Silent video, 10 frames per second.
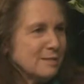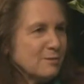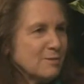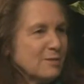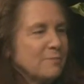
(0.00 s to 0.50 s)

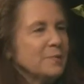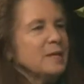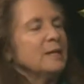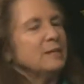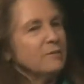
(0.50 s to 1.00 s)
There's,
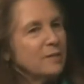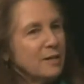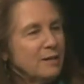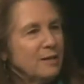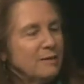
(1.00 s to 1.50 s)
the
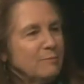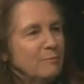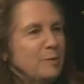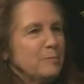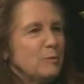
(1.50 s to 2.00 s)

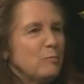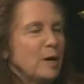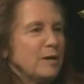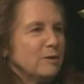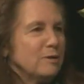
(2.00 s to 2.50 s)
people
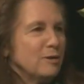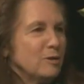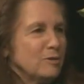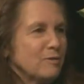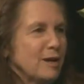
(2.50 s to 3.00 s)
wired, hard
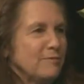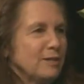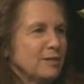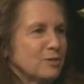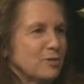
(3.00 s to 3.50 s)

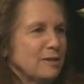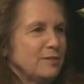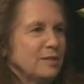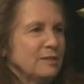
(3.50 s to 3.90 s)
driving, striving,